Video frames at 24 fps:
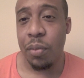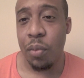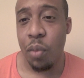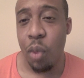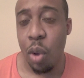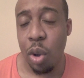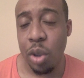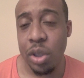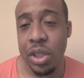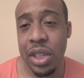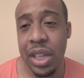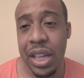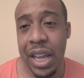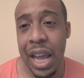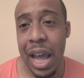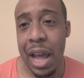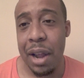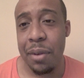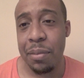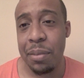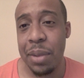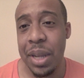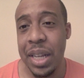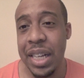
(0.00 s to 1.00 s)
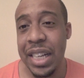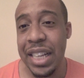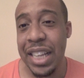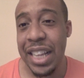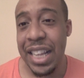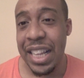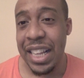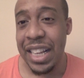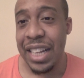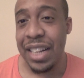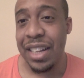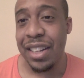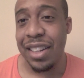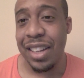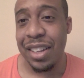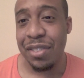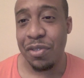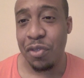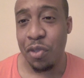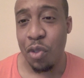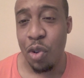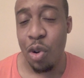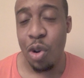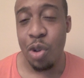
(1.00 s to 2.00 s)
Walter Kannemann in
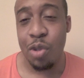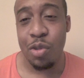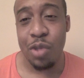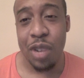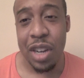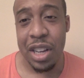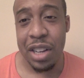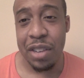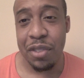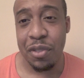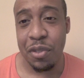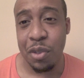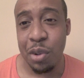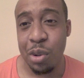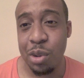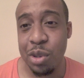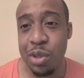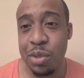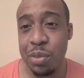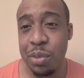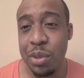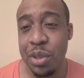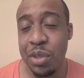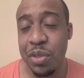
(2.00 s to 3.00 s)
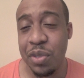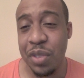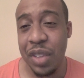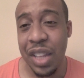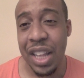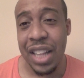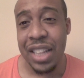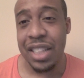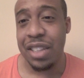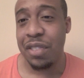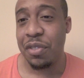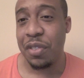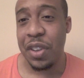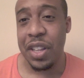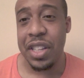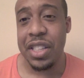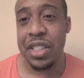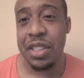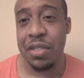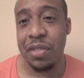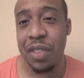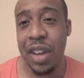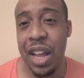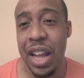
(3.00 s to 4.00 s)
for reinforcements for that
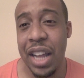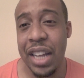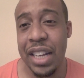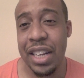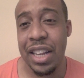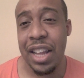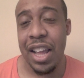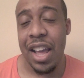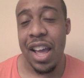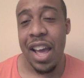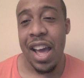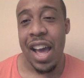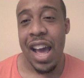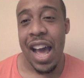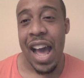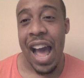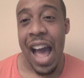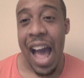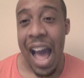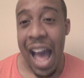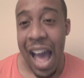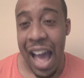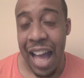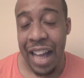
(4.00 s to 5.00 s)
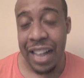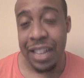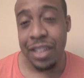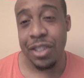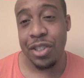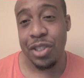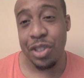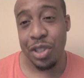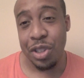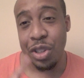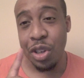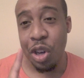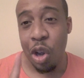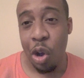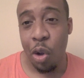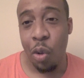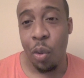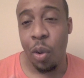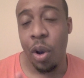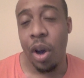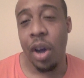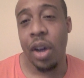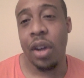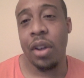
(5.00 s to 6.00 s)
defensive line. And you
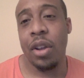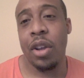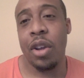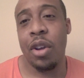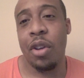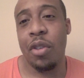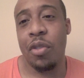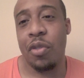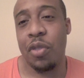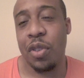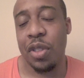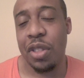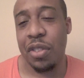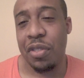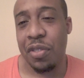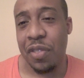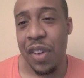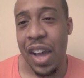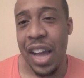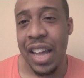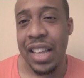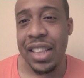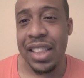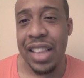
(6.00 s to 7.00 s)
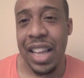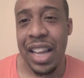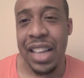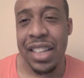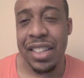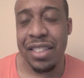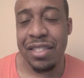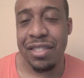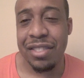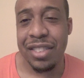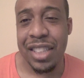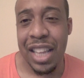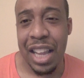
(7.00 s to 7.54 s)
know what? For the fact that